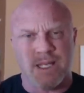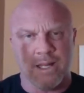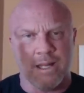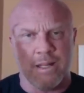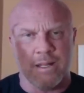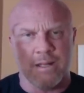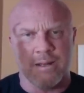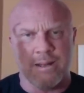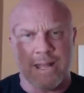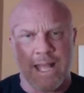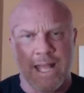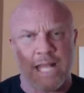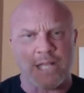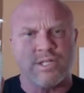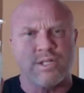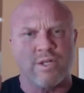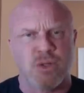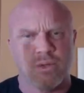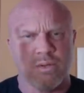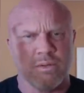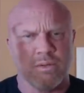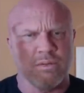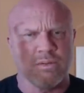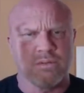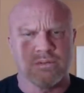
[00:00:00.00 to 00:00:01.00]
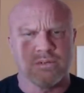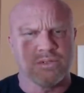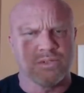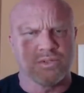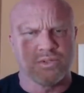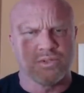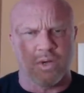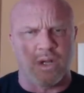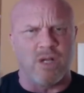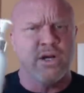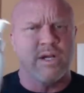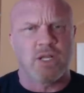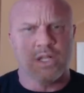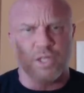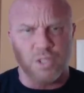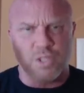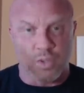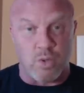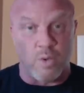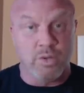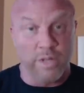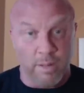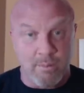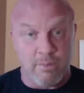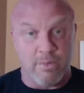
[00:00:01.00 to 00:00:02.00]
a National Drug
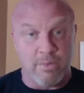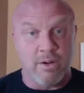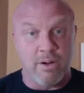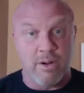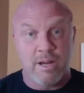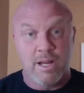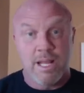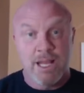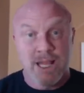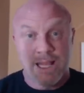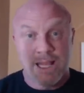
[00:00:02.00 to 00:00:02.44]
Control number.